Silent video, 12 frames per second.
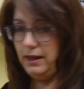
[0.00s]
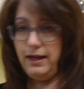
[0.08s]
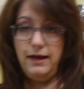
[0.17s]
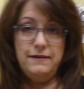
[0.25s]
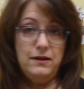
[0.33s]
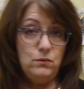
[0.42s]

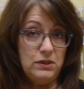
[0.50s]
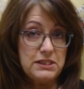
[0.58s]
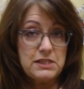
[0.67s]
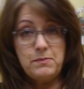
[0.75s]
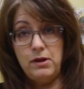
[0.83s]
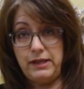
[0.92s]
And then 1
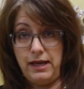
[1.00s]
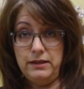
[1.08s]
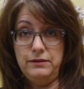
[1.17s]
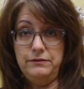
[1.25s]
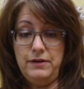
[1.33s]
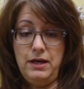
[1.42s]
small can
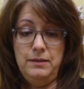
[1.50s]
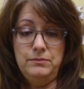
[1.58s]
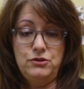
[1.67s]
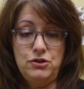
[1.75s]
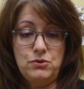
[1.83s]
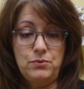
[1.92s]

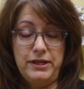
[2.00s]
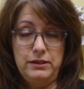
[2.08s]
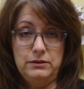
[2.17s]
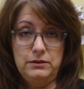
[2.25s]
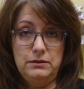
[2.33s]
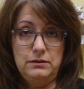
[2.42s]
of just
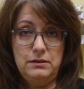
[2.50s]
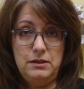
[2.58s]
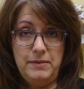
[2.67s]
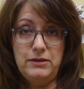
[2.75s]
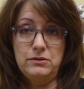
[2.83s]
regular tomato